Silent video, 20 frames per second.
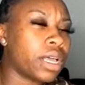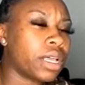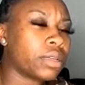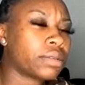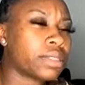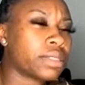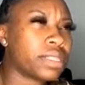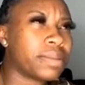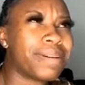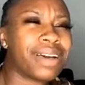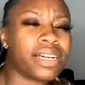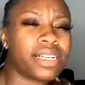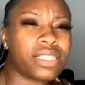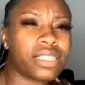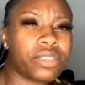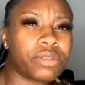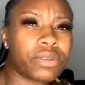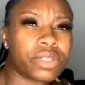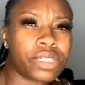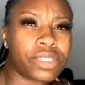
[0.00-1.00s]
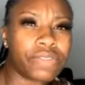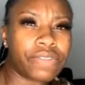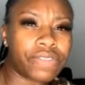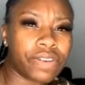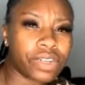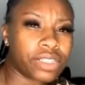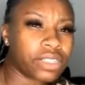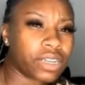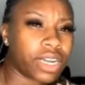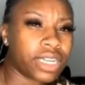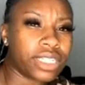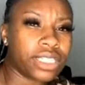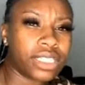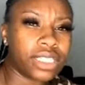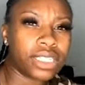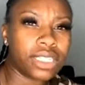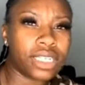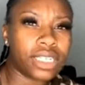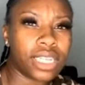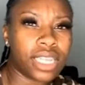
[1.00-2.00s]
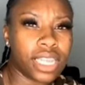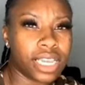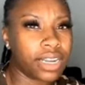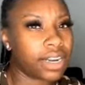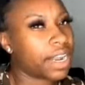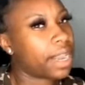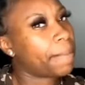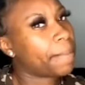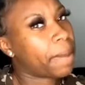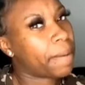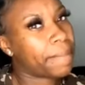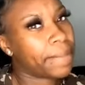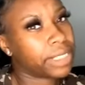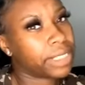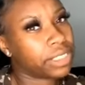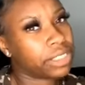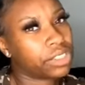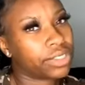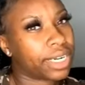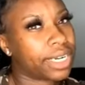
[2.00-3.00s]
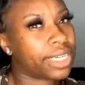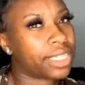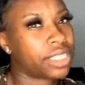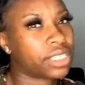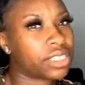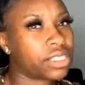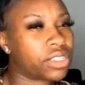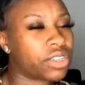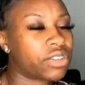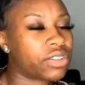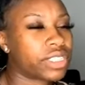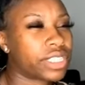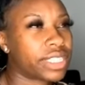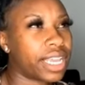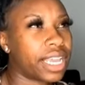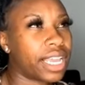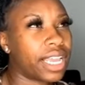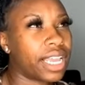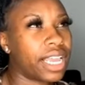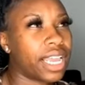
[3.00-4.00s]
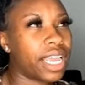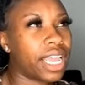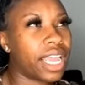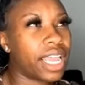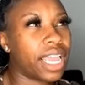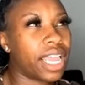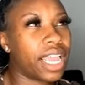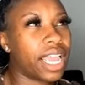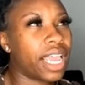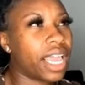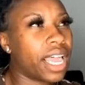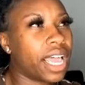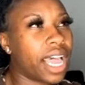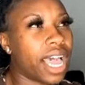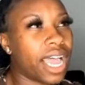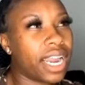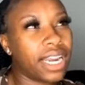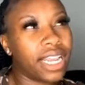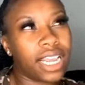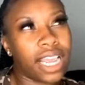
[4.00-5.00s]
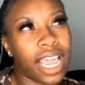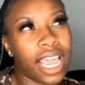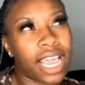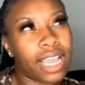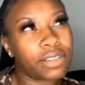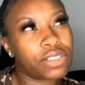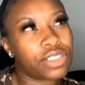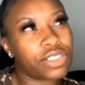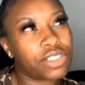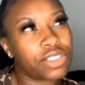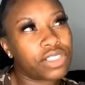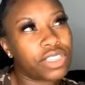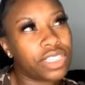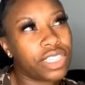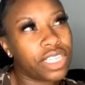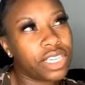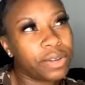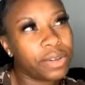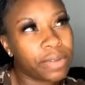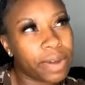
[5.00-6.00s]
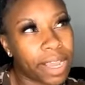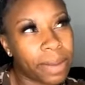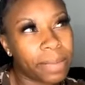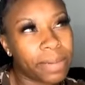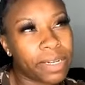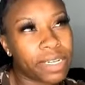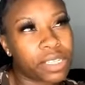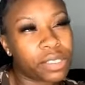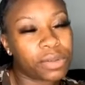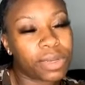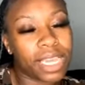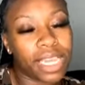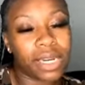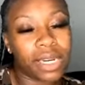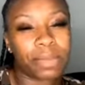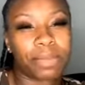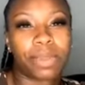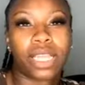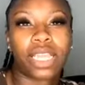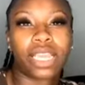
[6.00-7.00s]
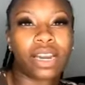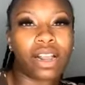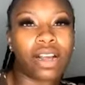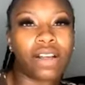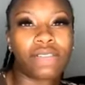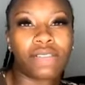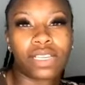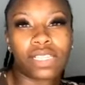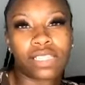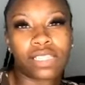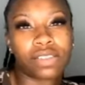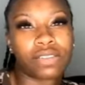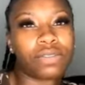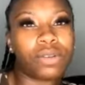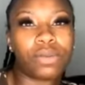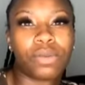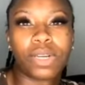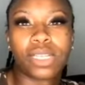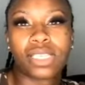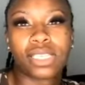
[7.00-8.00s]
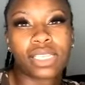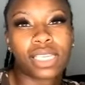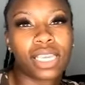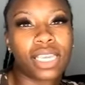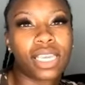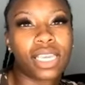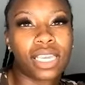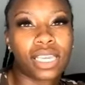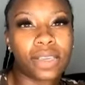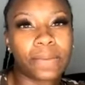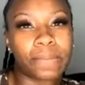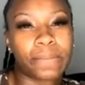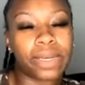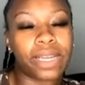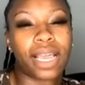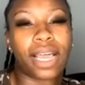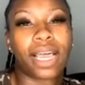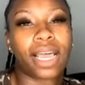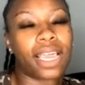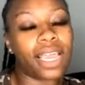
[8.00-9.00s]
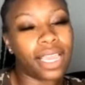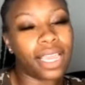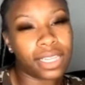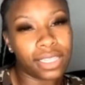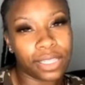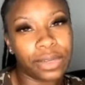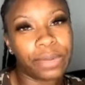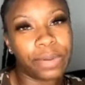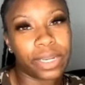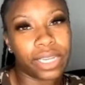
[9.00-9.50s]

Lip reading: See, my auntie was the first sergeant there at my basic training, so it's like I didn't have leeway because we had to play it off as if we wasn't kin, but I had leeway.